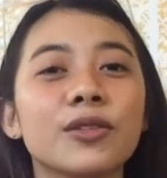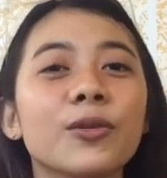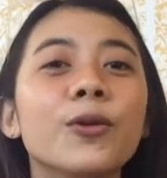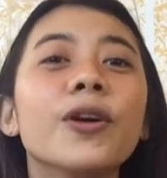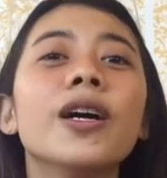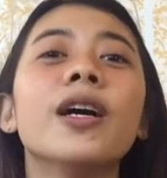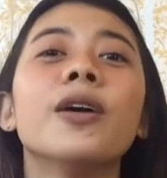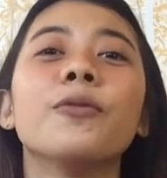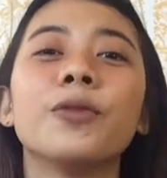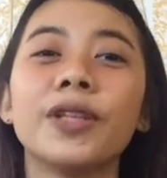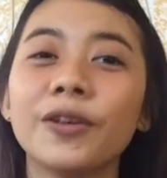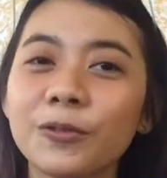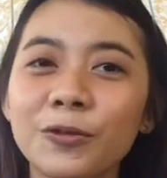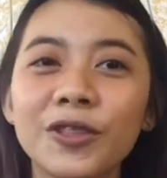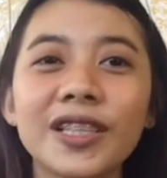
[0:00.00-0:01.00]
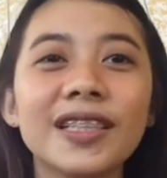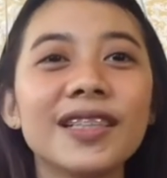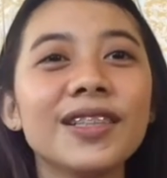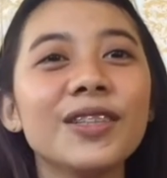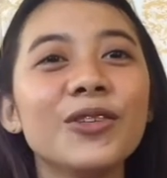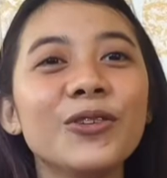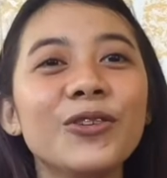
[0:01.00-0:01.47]
So without
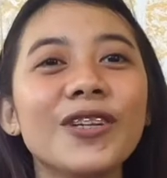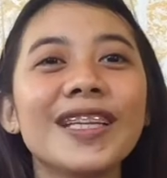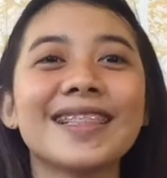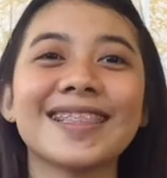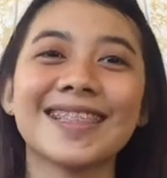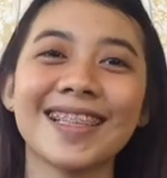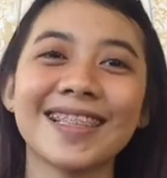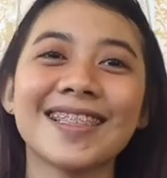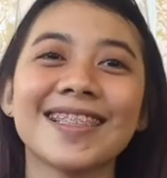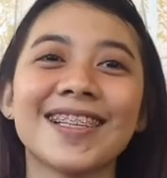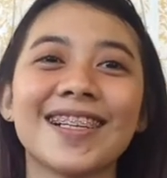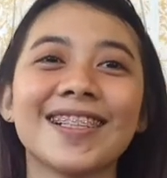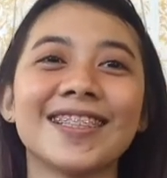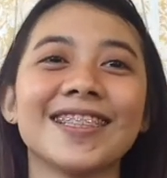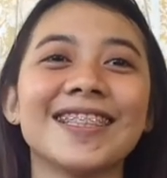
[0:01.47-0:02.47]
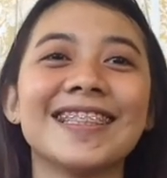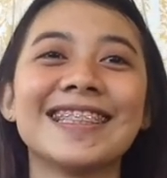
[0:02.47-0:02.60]
further ado, let's get started.